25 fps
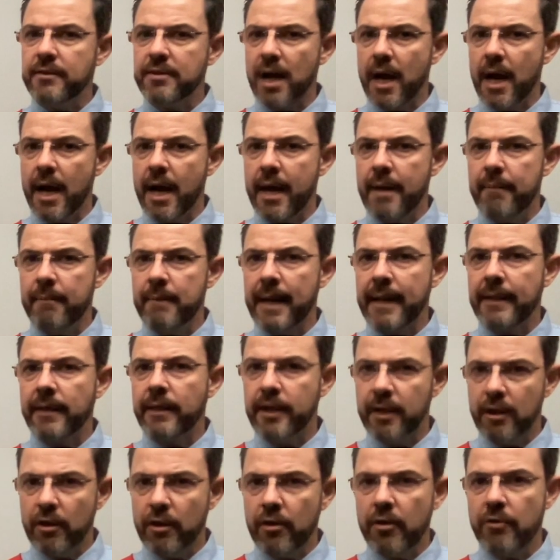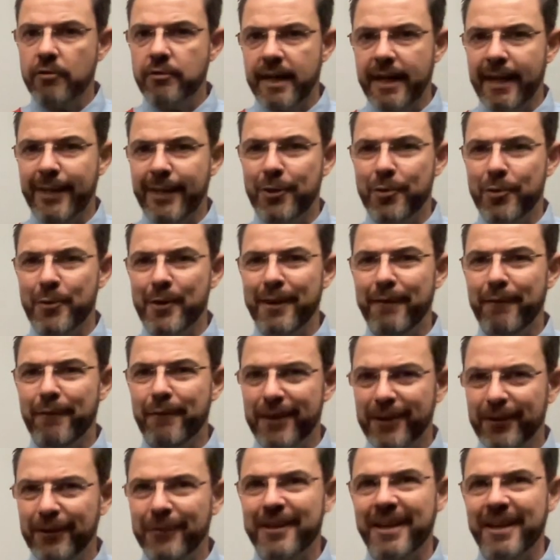time at Gerotek doing
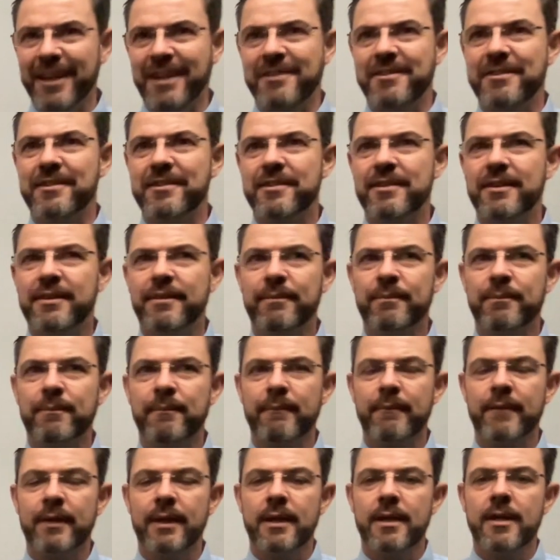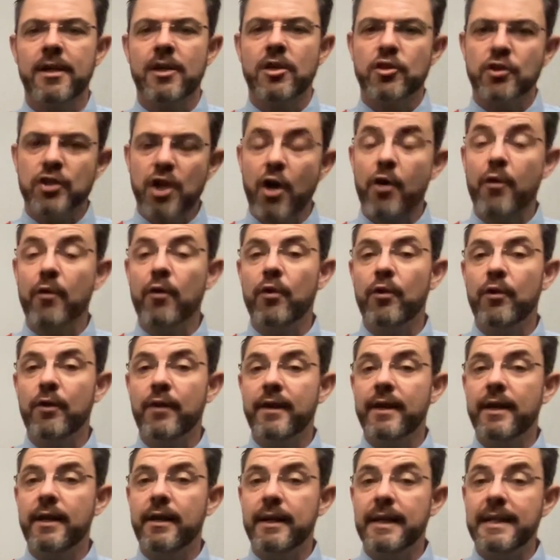field tests. So
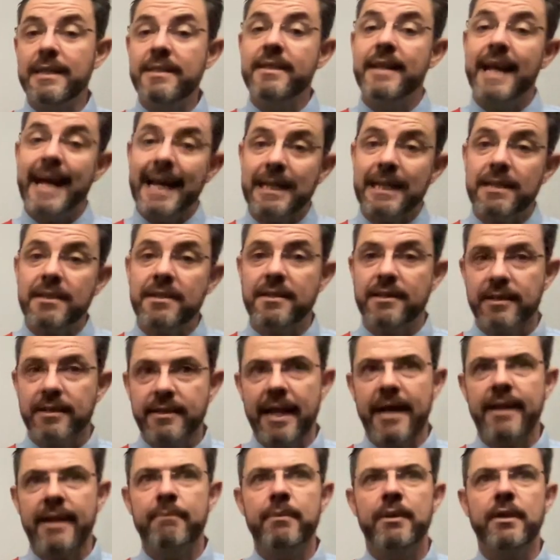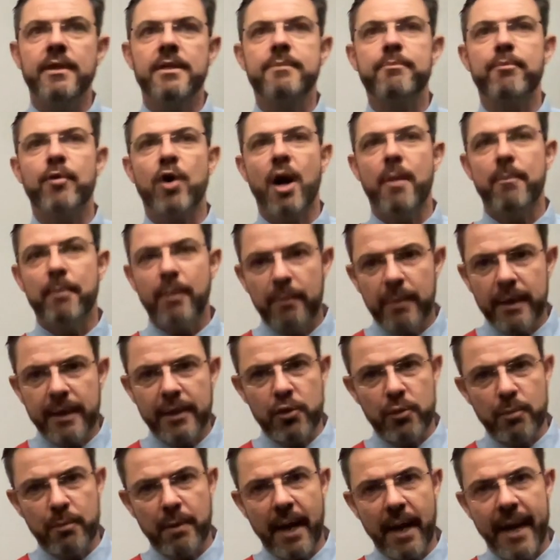the, his next statement is probably
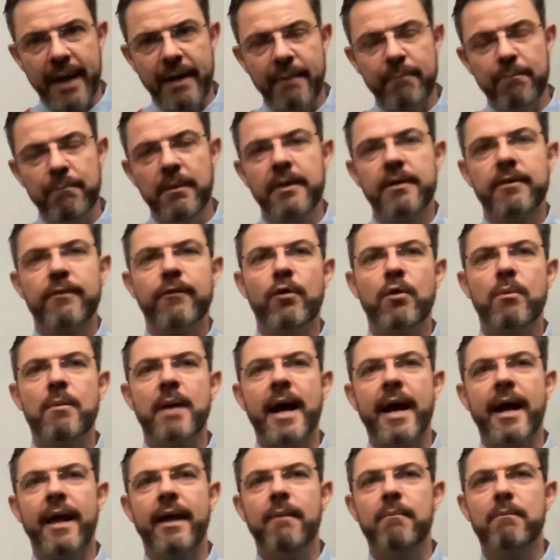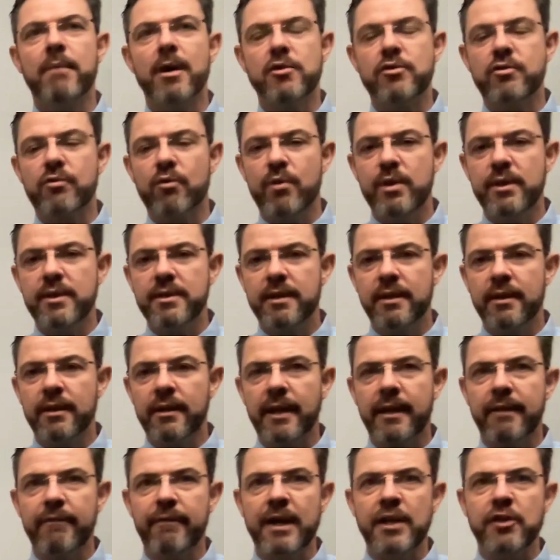to blame for my most
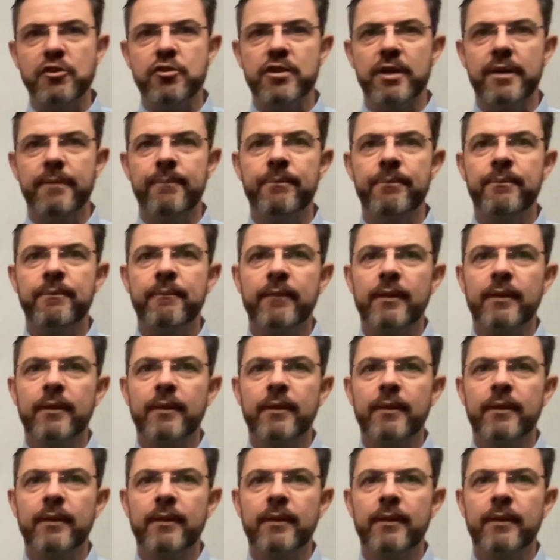recent adventure.